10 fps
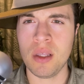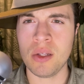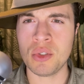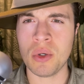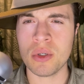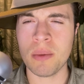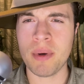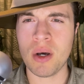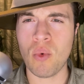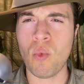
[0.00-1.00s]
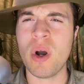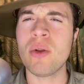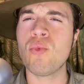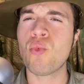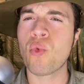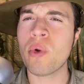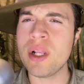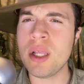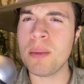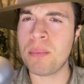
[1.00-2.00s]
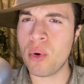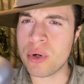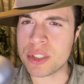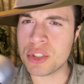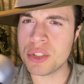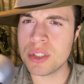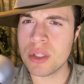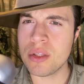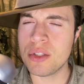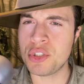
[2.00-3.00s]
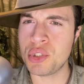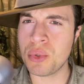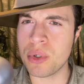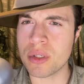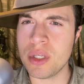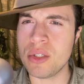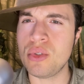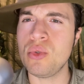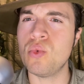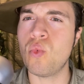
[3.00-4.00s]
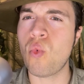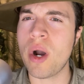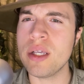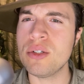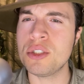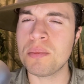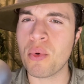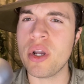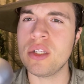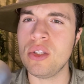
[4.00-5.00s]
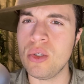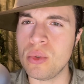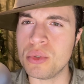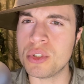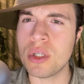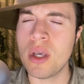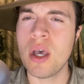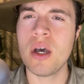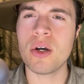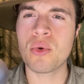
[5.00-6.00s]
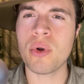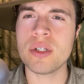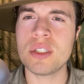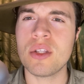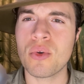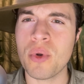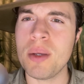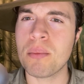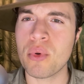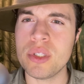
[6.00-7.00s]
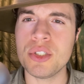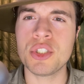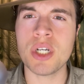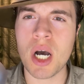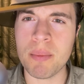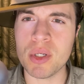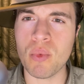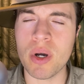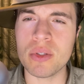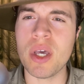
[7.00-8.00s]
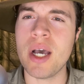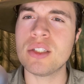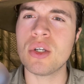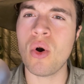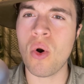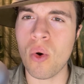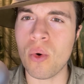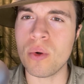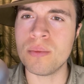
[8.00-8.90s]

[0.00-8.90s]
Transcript: and talk about what really pushed the short into wider spread use across the Great British Commonwealth as a whole.